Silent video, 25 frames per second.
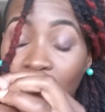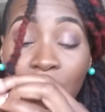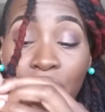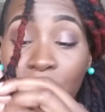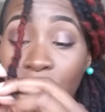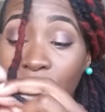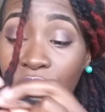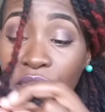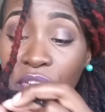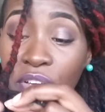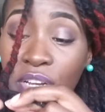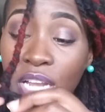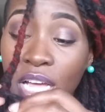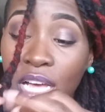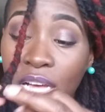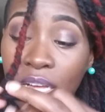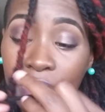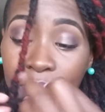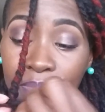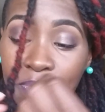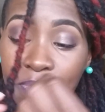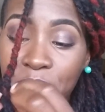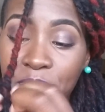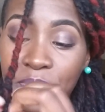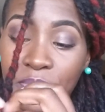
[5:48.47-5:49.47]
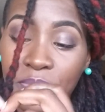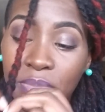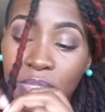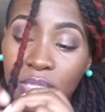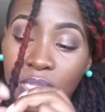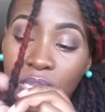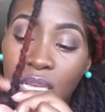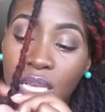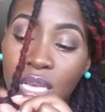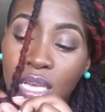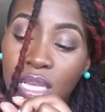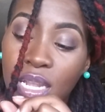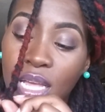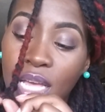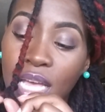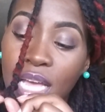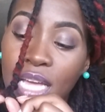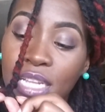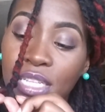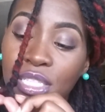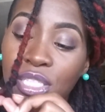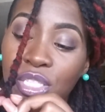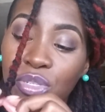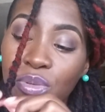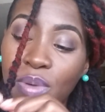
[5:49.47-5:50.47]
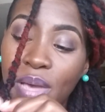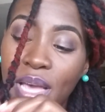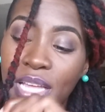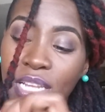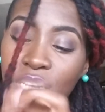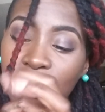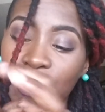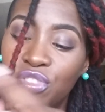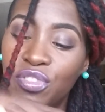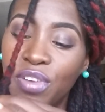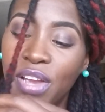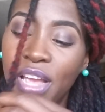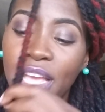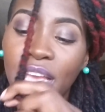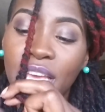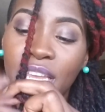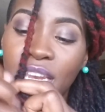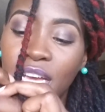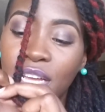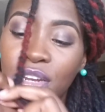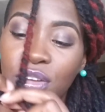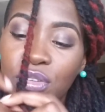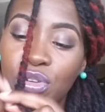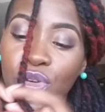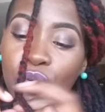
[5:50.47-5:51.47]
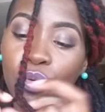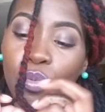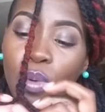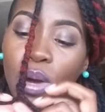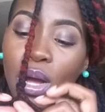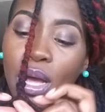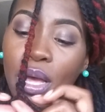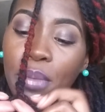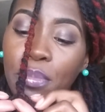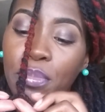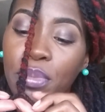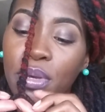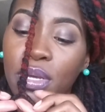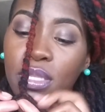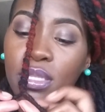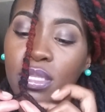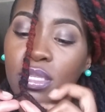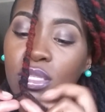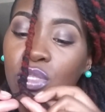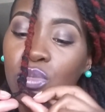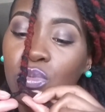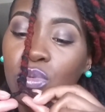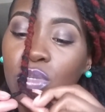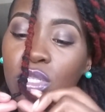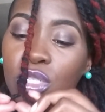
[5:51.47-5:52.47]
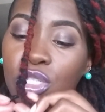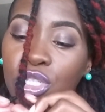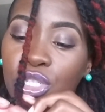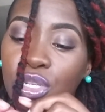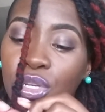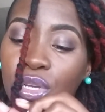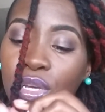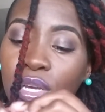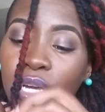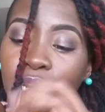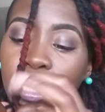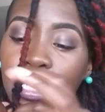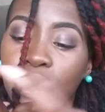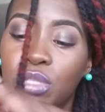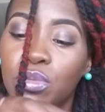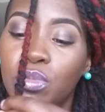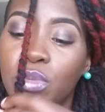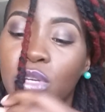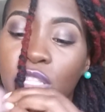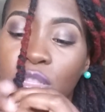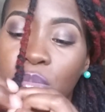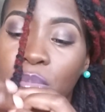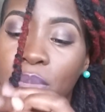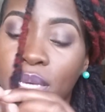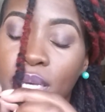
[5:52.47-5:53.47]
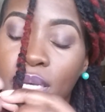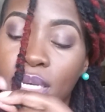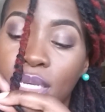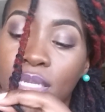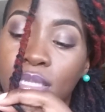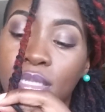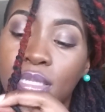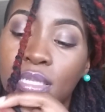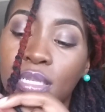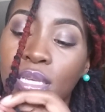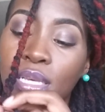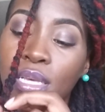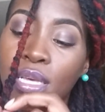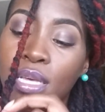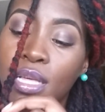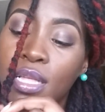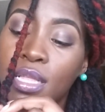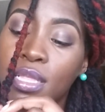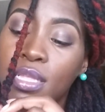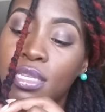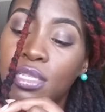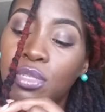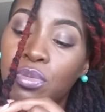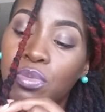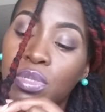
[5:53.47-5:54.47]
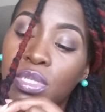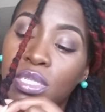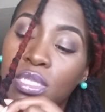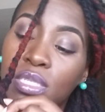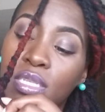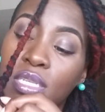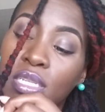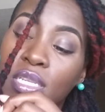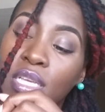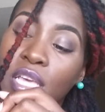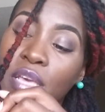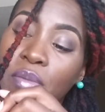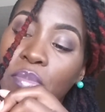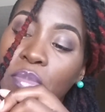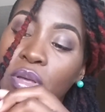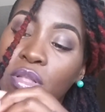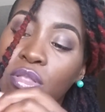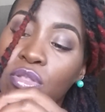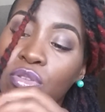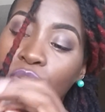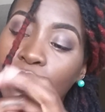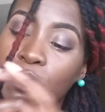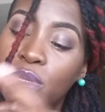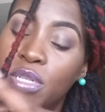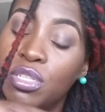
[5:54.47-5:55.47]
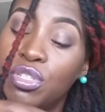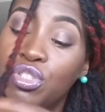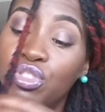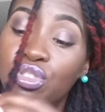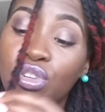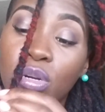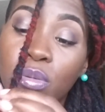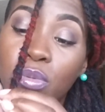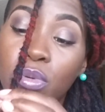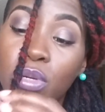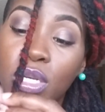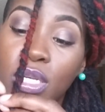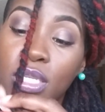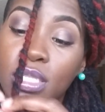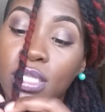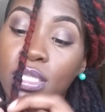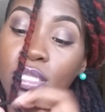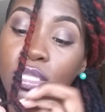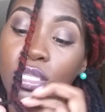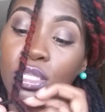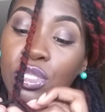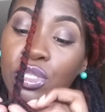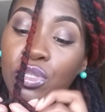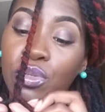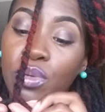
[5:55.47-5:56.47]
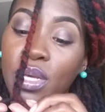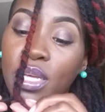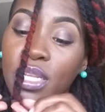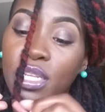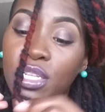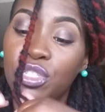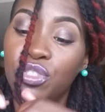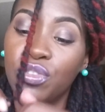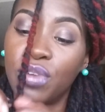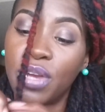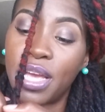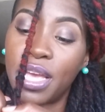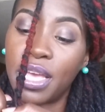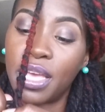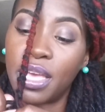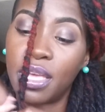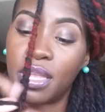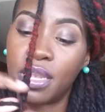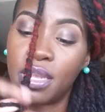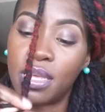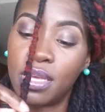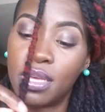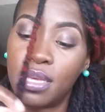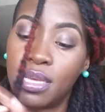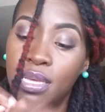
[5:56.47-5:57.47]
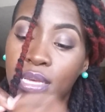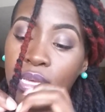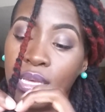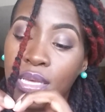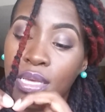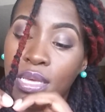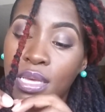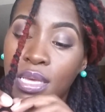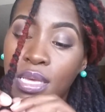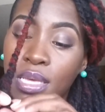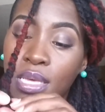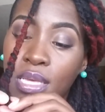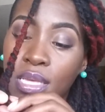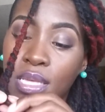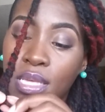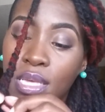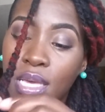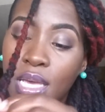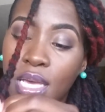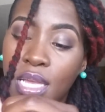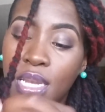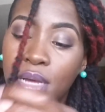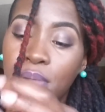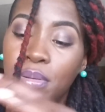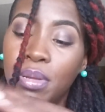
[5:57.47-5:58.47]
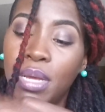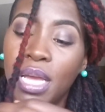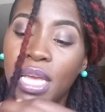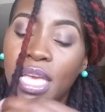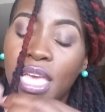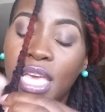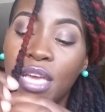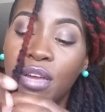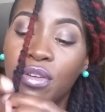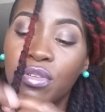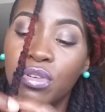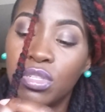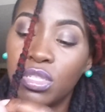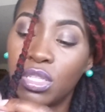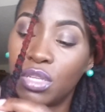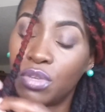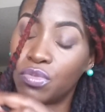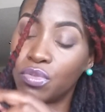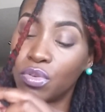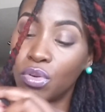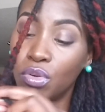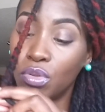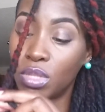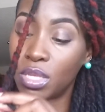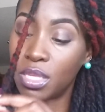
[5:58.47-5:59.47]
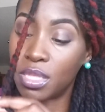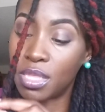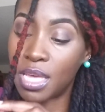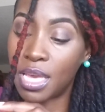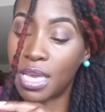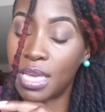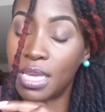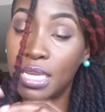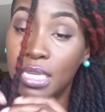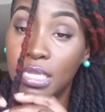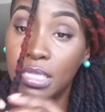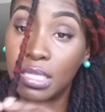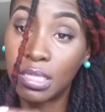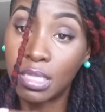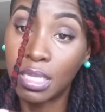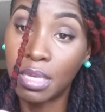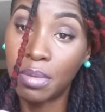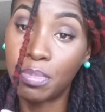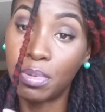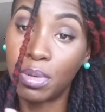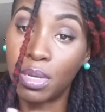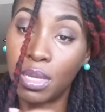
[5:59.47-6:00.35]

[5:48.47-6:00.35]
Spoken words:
Even if you're not. And I got a two-headed dragon. I don't know why I picked this one to show you guys with, because this one is going to give me a little bit of trouble because it's a two-headed dragon. And I can't really roll it that easily.